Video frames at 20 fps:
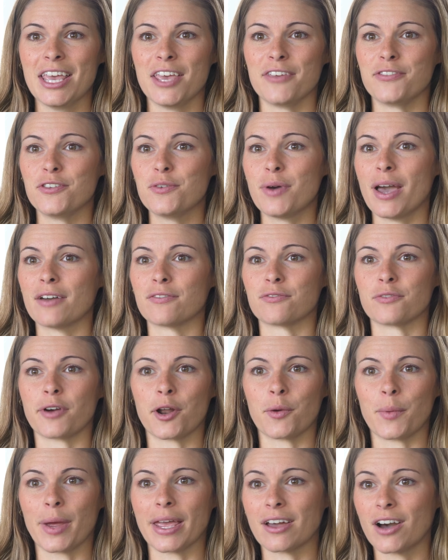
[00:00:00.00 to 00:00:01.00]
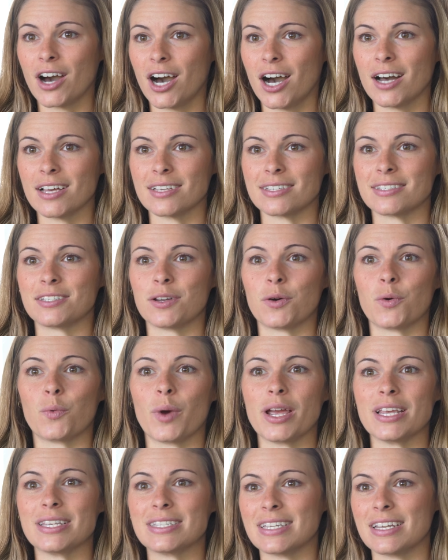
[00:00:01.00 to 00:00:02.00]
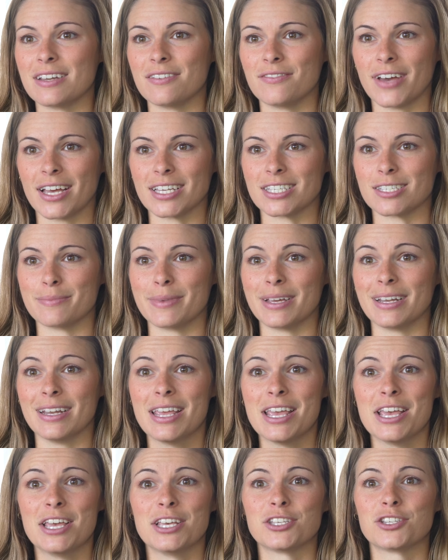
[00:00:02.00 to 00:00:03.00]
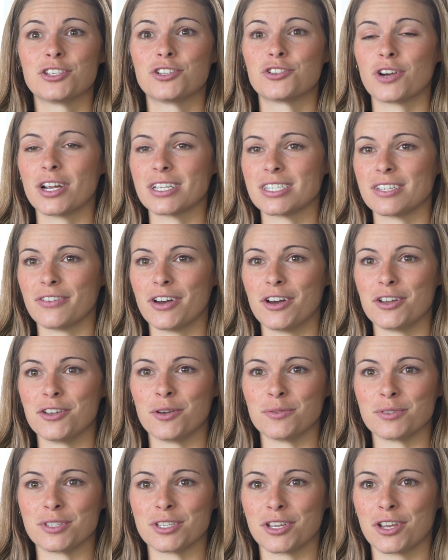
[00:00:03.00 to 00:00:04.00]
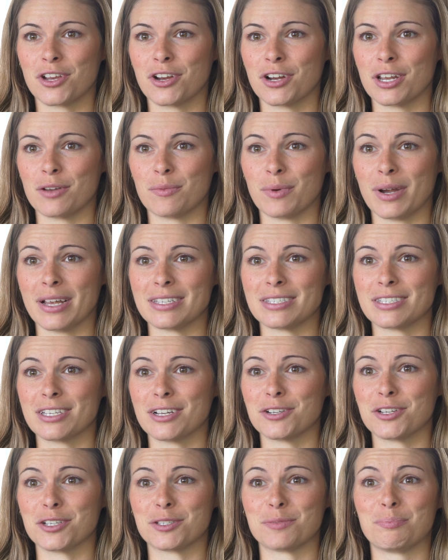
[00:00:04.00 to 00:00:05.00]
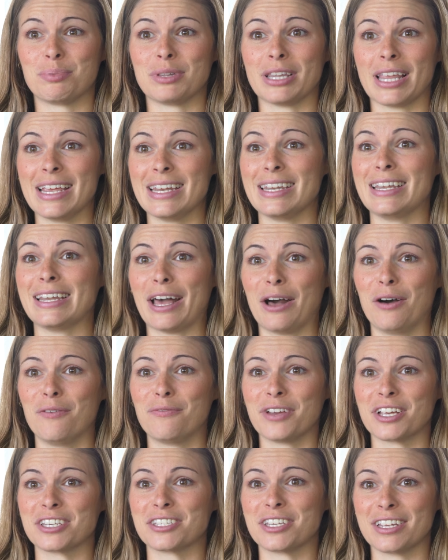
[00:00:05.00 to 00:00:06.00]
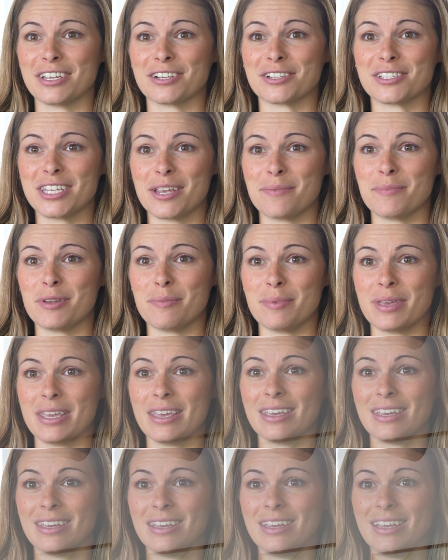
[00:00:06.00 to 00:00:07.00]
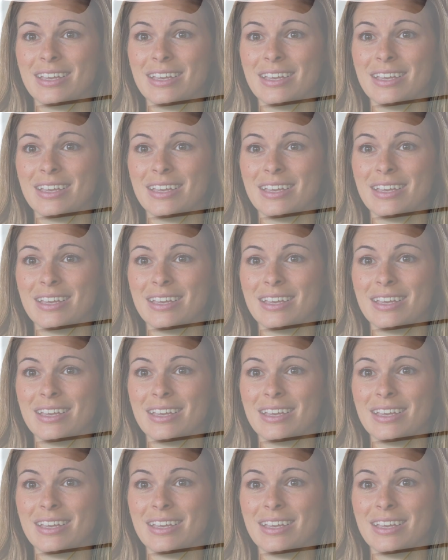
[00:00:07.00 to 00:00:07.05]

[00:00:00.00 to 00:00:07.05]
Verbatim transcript: If you have runaway cost, wasted investment, stress of unknown security risks, or just plain need help fixing your CMDB,